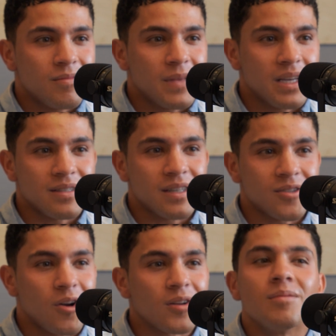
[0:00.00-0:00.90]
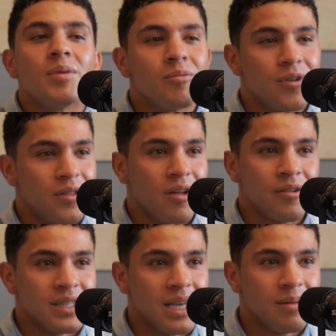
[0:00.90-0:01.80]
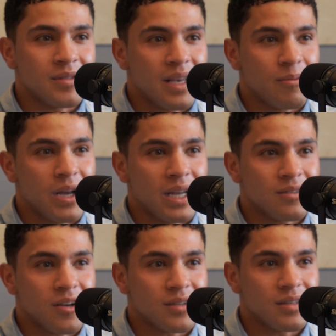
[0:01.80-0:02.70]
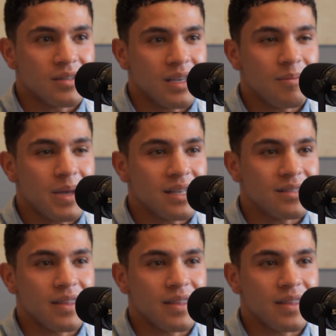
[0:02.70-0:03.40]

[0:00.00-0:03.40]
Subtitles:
Think he's gonna talk to the people on the other team the same way he talks to his teammates.